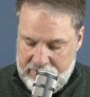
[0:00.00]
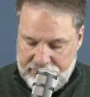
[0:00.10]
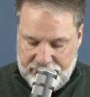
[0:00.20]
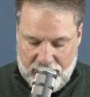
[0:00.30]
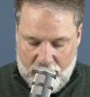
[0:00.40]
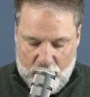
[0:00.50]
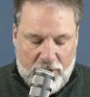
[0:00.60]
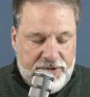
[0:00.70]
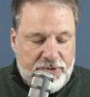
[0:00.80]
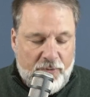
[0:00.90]
Psalm
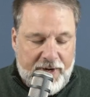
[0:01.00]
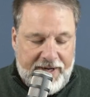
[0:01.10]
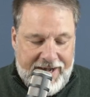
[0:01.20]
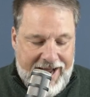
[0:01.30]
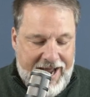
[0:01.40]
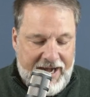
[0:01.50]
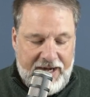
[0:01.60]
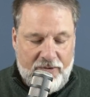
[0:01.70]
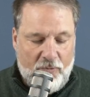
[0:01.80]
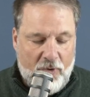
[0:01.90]

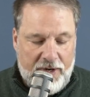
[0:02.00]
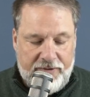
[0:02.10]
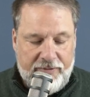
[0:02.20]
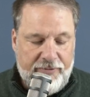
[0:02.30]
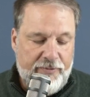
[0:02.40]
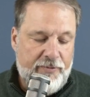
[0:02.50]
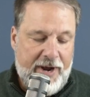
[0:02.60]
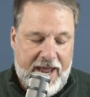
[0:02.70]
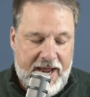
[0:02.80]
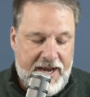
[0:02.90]
129, 1 through
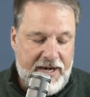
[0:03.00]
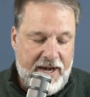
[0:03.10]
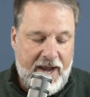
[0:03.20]
8,